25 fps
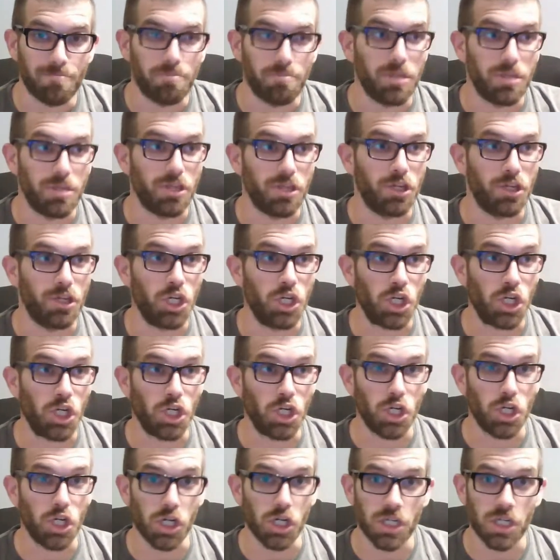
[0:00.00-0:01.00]
Be
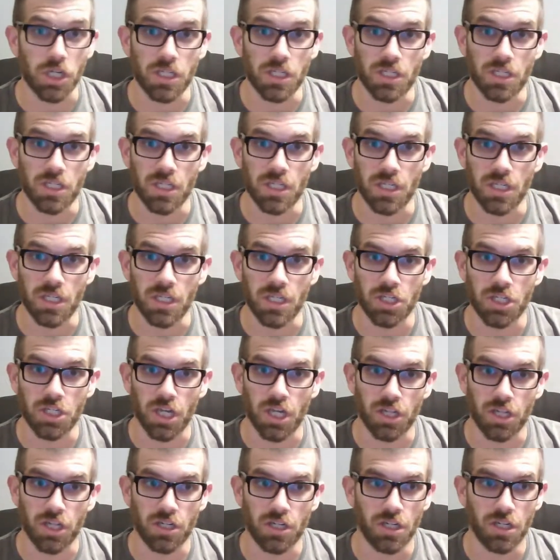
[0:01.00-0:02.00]
good to each
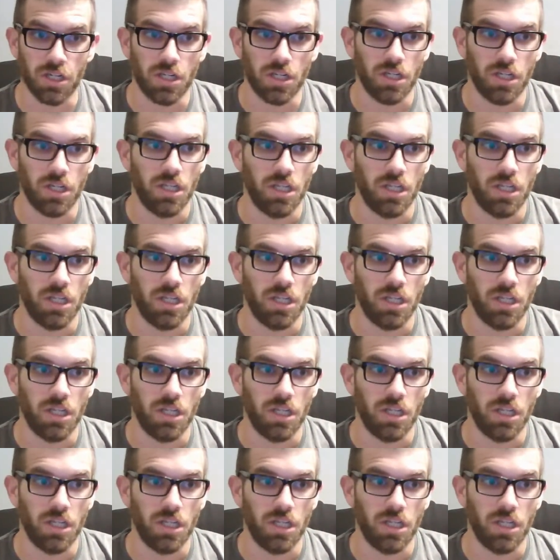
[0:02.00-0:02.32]
other.